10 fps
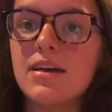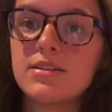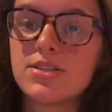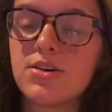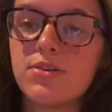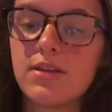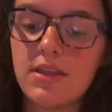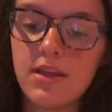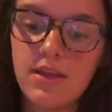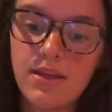So,
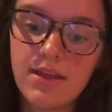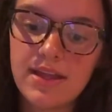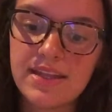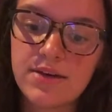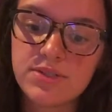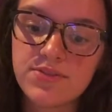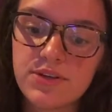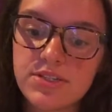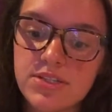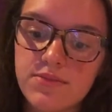and that was
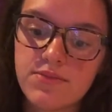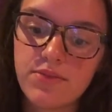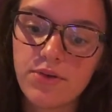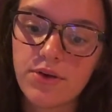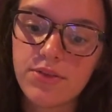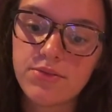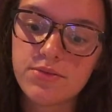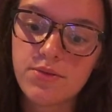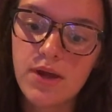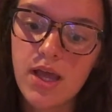verse 4
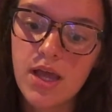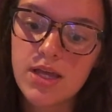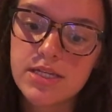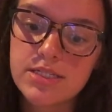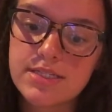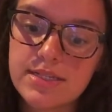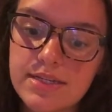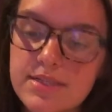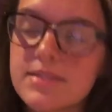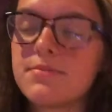through
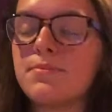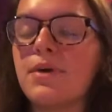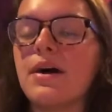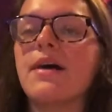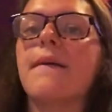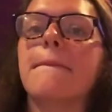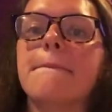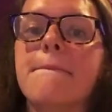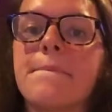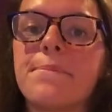6. But
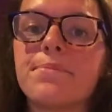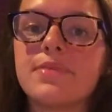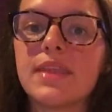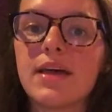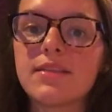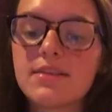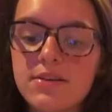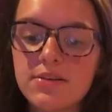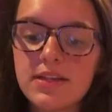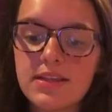
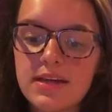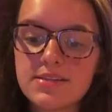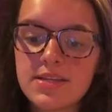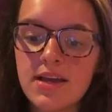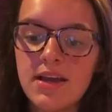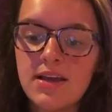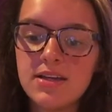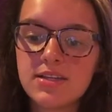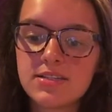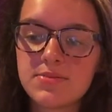literally that's
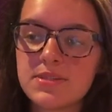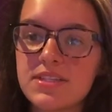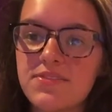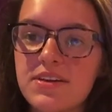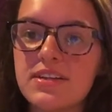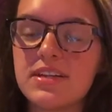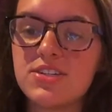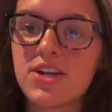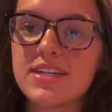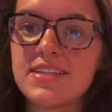specifically
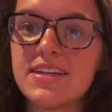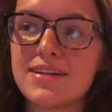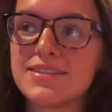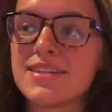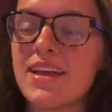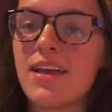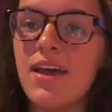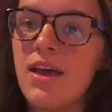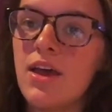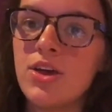addressing us. Like,
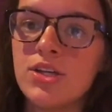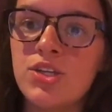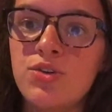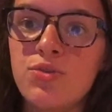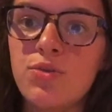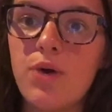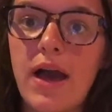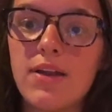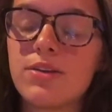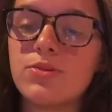
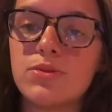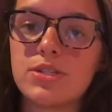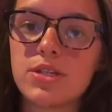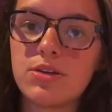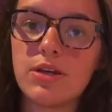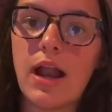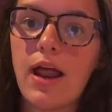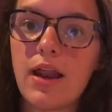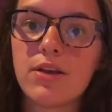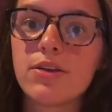I don't know what you're good
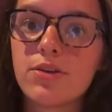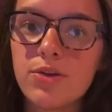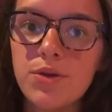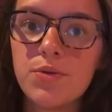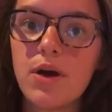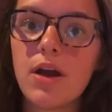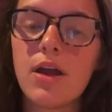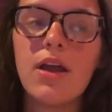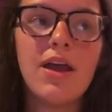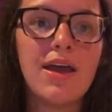at. I don't know who you
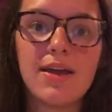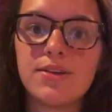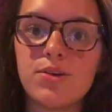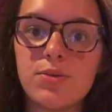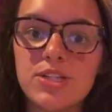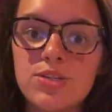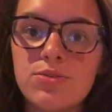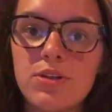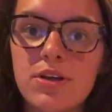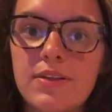are. I don't know what you
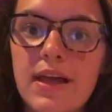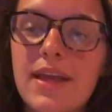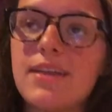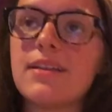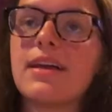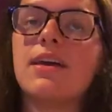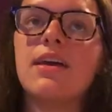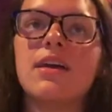look like. Like,